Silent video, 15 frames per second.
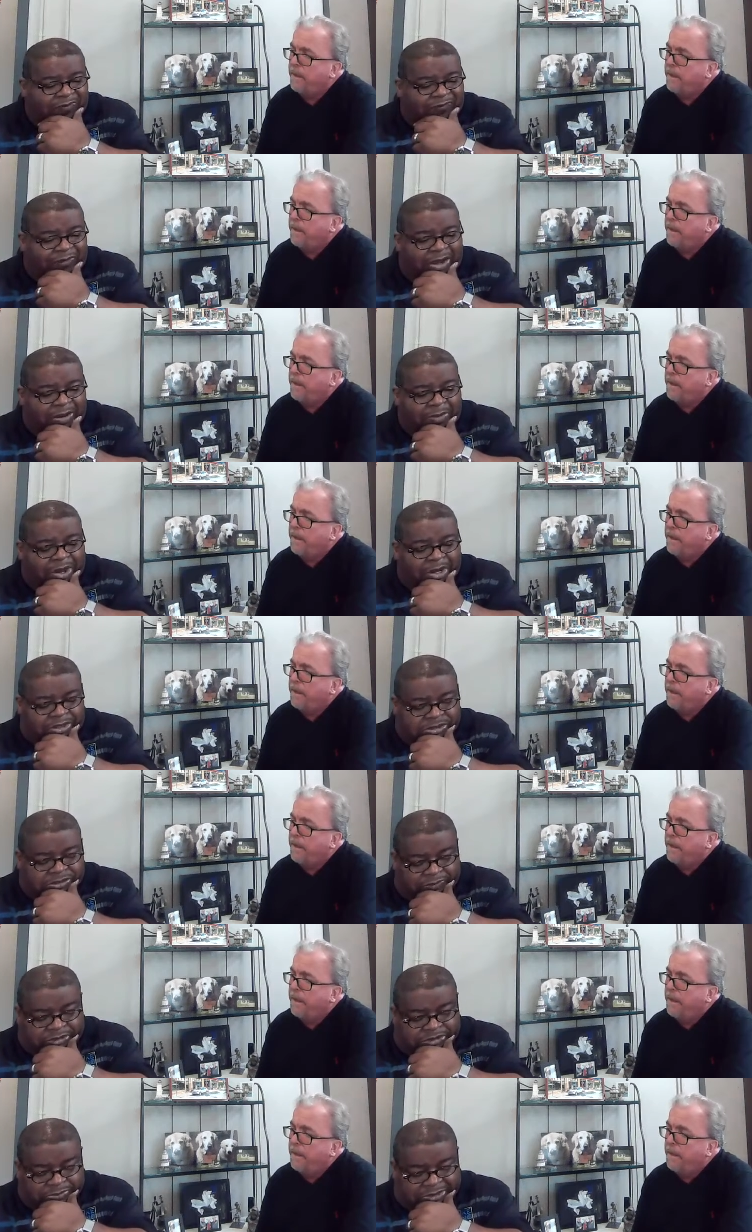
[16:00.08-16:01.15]
Speaker 1: people find
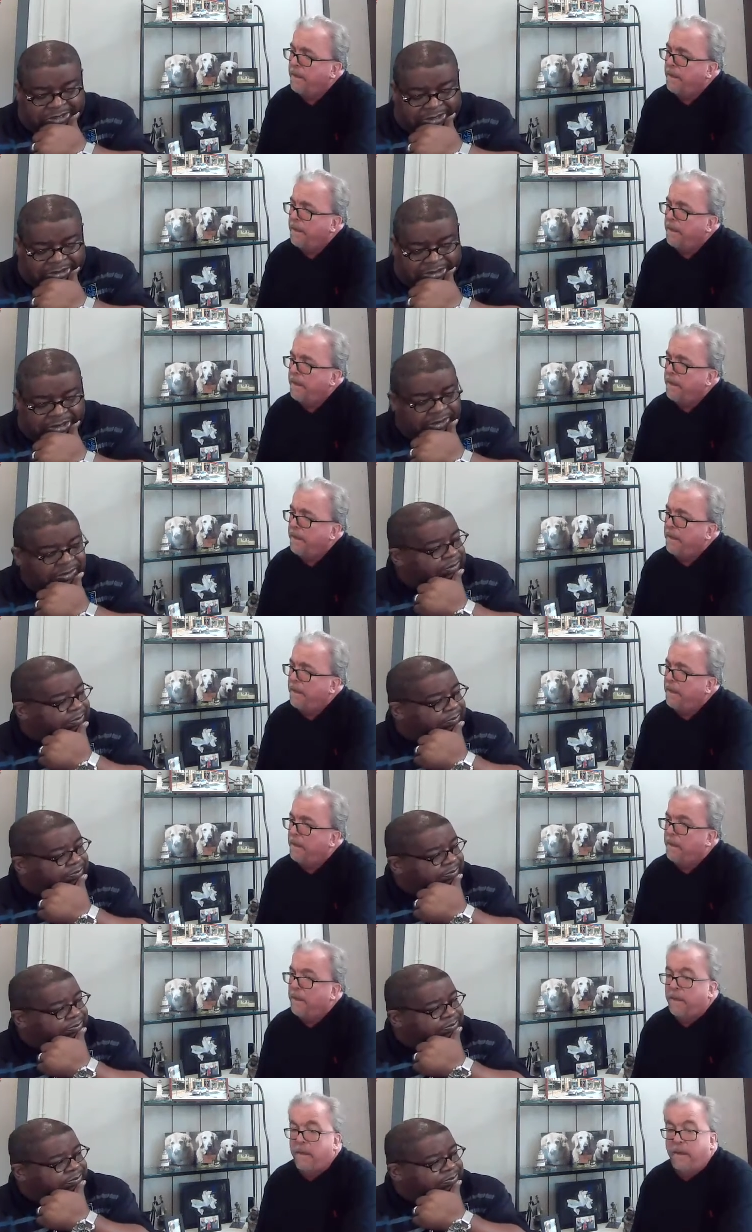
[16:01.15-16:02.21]
Midas Richmond out there?
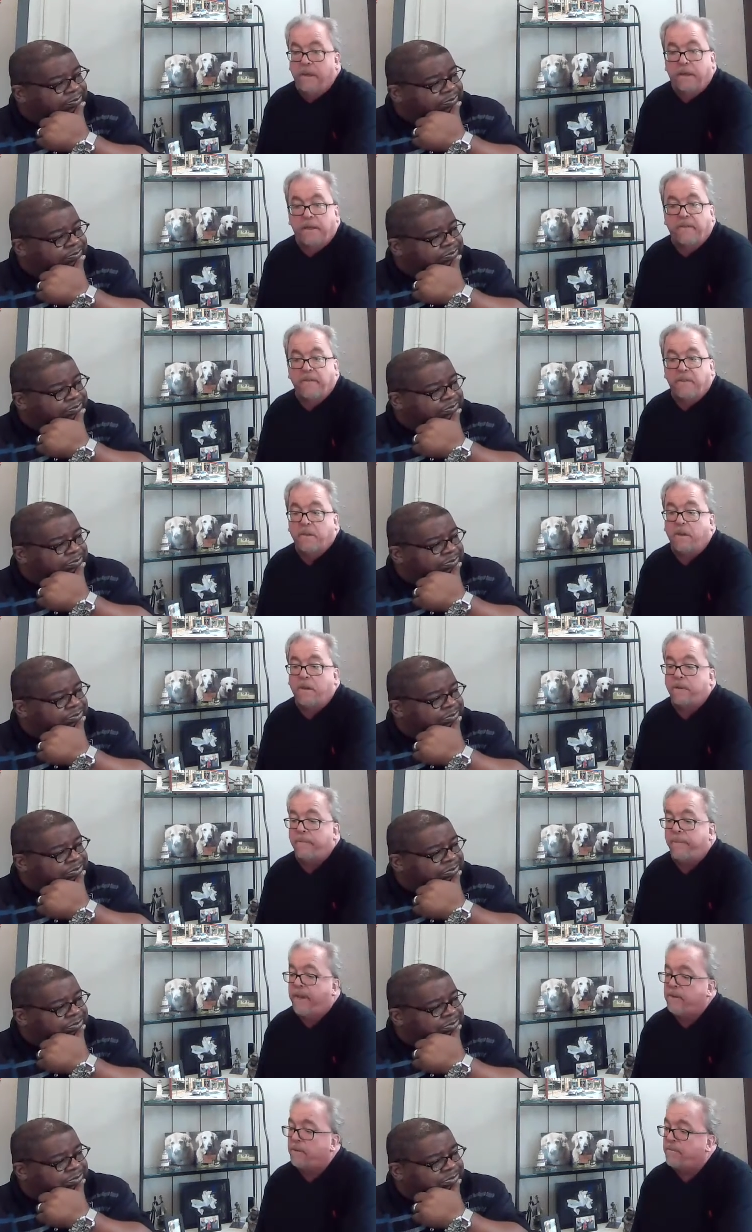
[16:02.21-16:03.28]
Speaker 2: Give us a
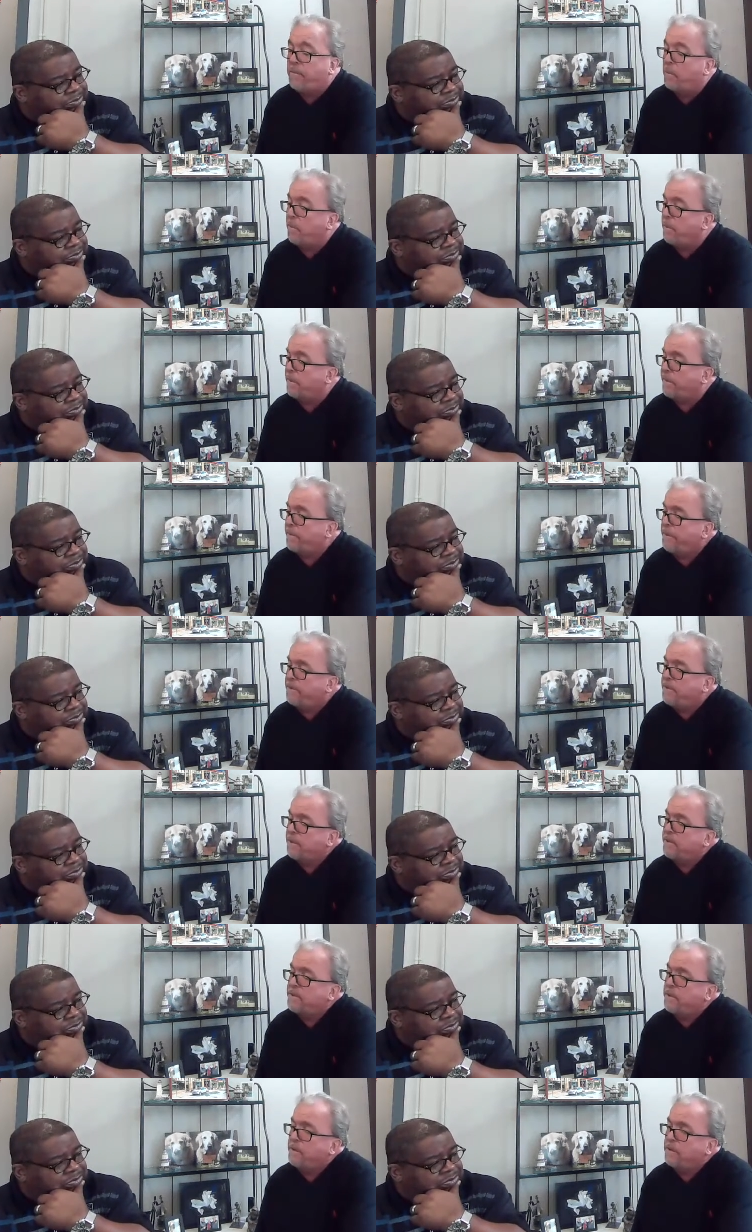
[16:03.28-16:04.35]
call,
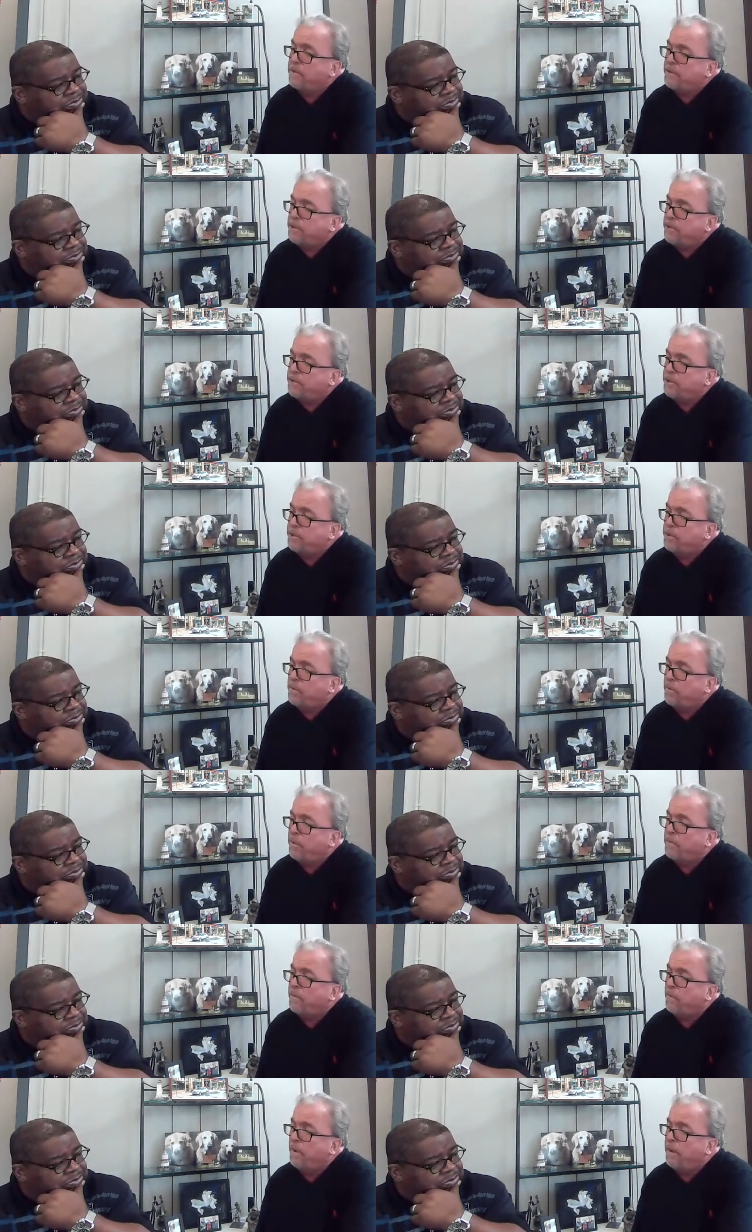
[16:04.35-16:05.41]

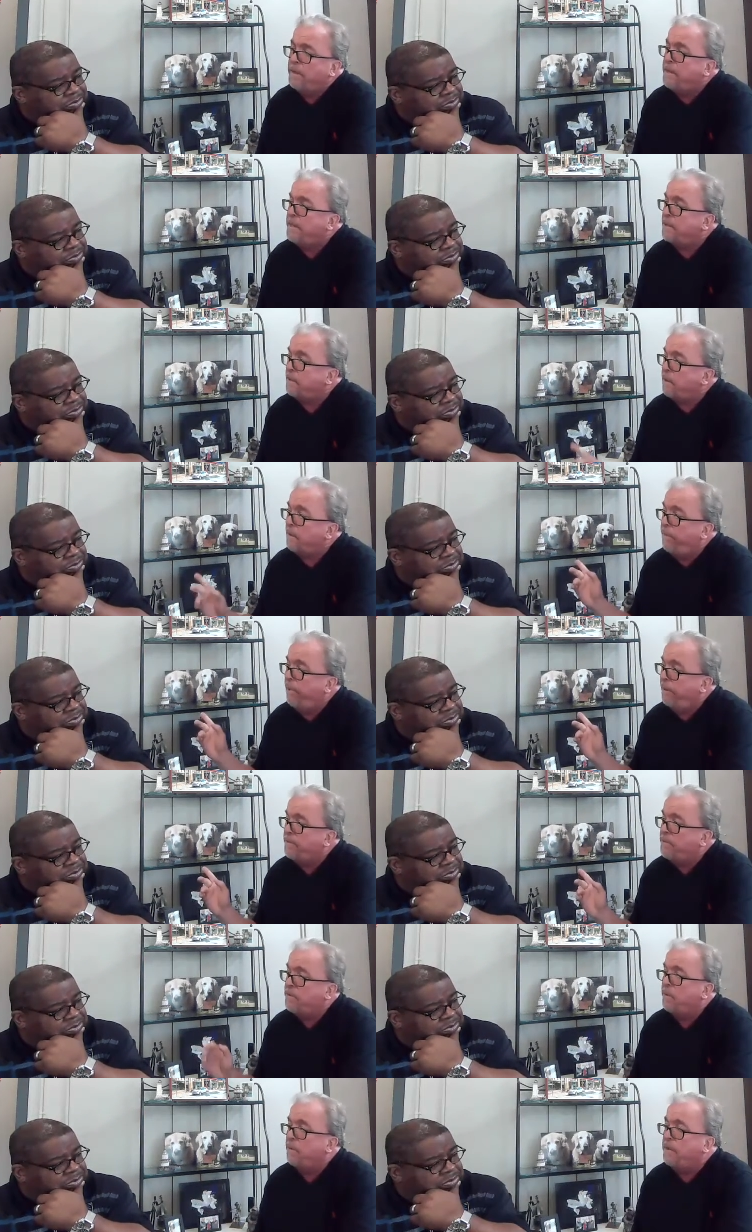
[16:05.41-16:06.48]
804-360-2211. That's our
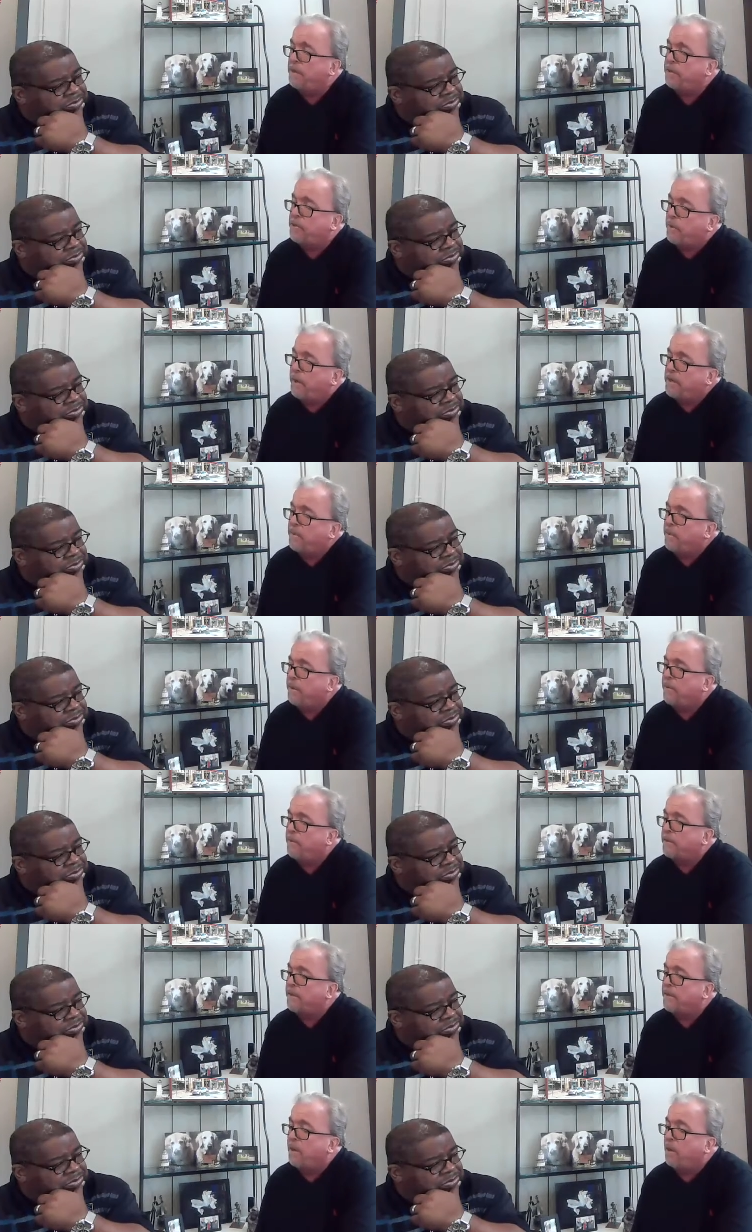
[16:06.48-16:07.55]
pump store. They'll direct you where you
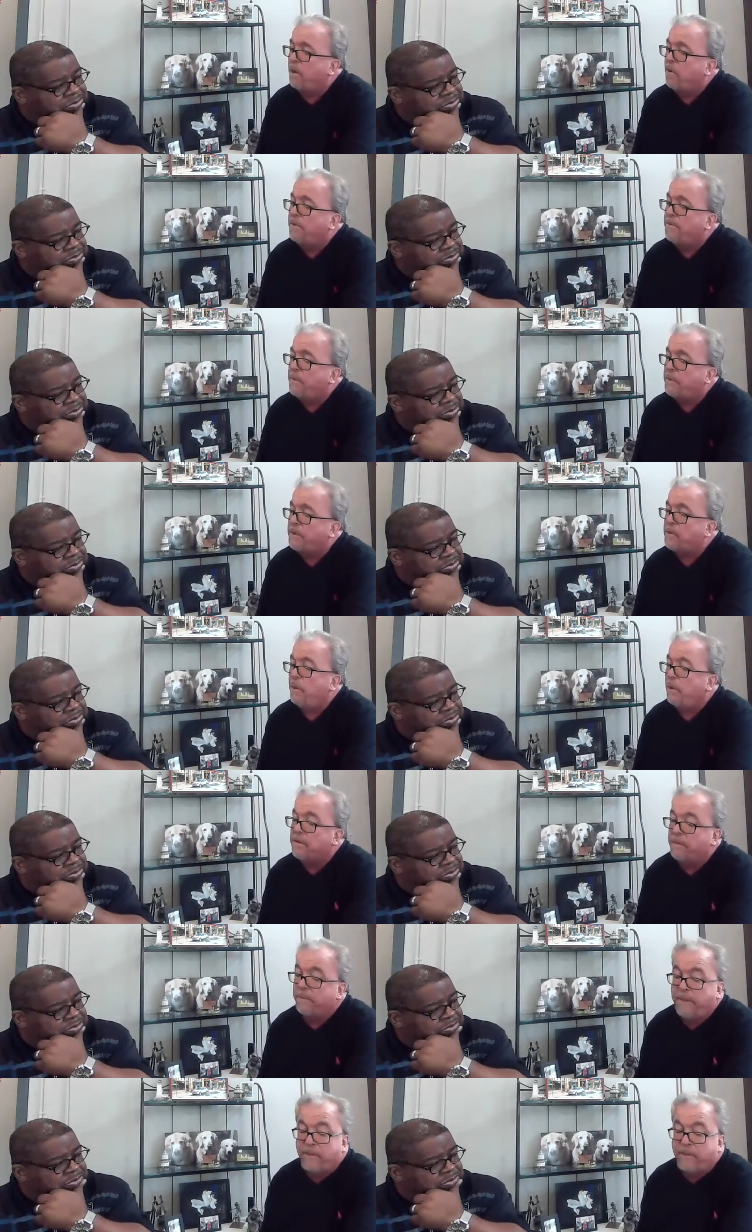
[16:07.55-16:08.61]
want to go. If you want to talk to